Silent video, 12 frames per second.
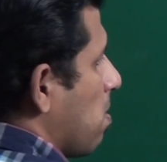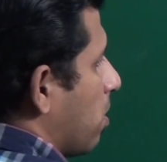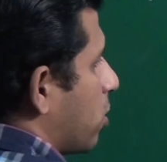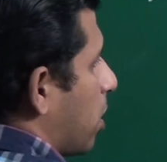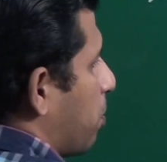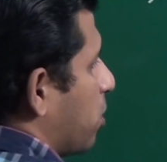
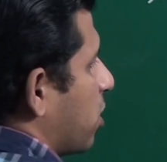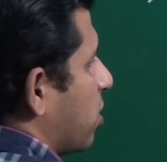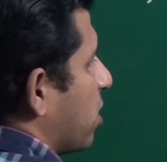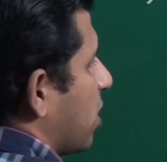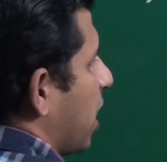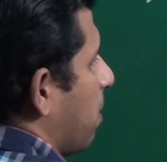suppose this
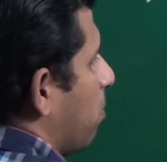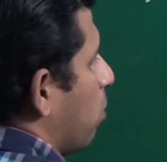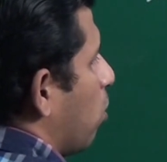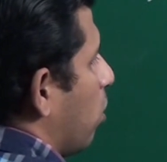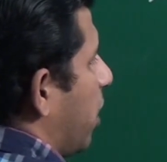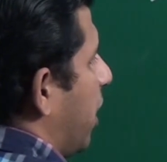is
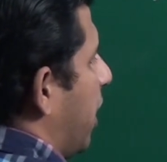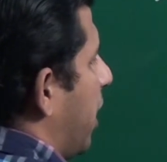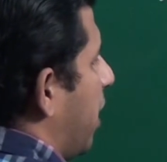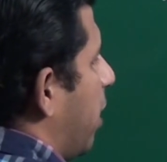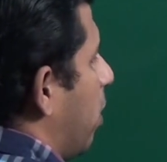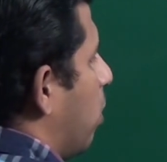name
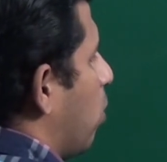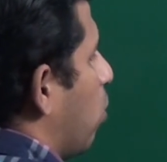A,